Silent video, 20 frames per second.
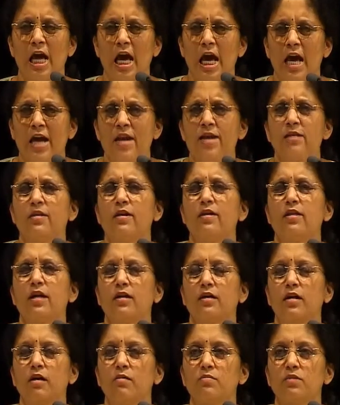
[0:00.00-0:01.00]
Anything
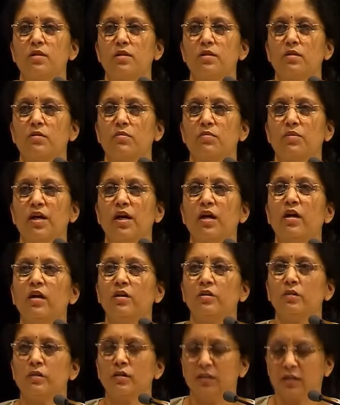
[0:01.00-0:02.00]
that comes in the way,
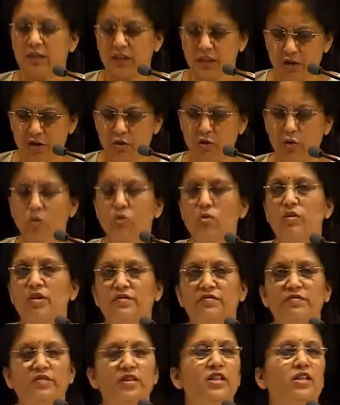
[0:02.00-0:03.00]
just say no to
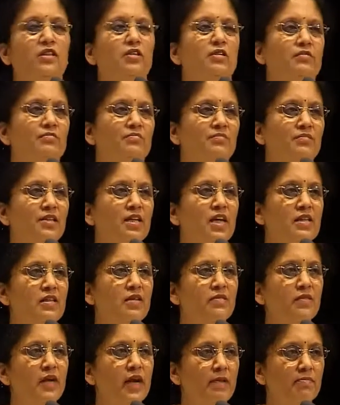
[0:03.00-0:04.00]
it, finish.
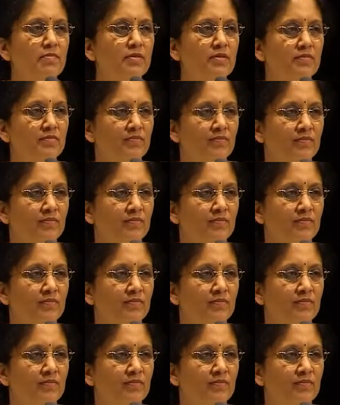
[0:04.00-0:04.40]
Nothing will happen.